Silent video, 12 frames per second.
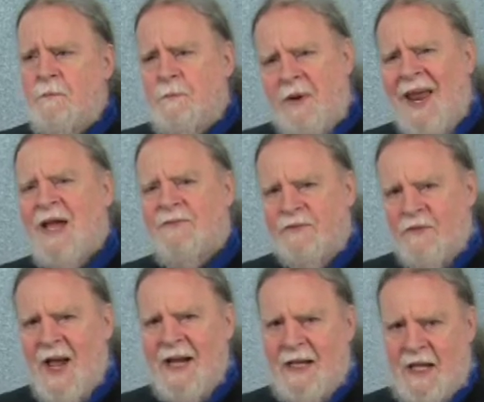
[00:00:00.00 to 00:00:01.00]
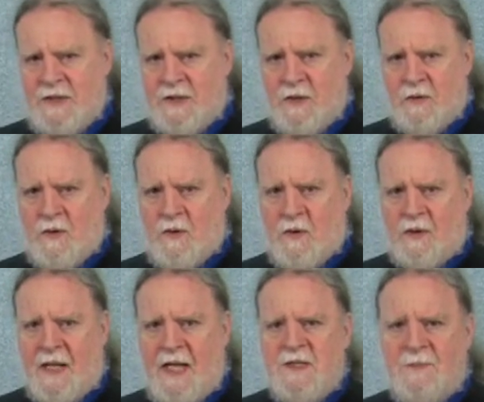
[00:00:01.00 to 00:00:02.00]
Black Friday, so
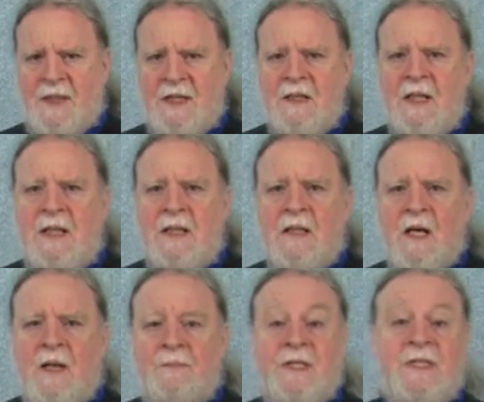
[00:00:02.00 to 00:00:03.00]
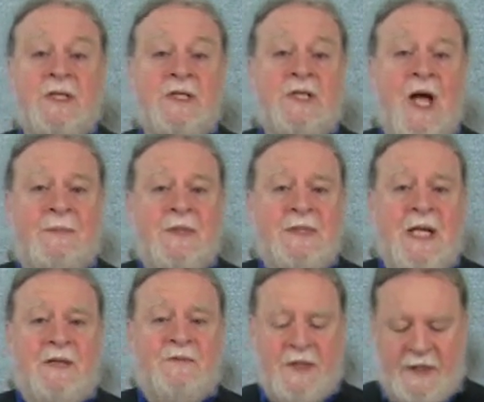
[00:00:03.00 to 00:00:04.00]
called, has been the uh, busiest shopping
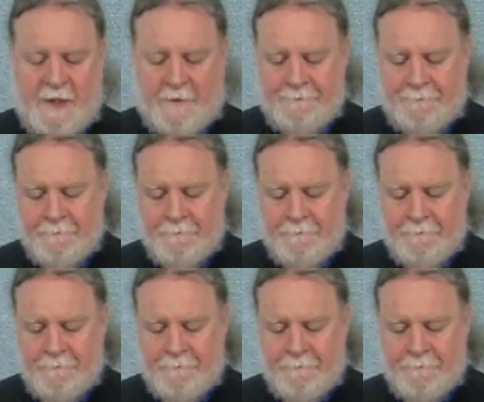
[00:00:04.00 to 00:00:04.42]
day of the year.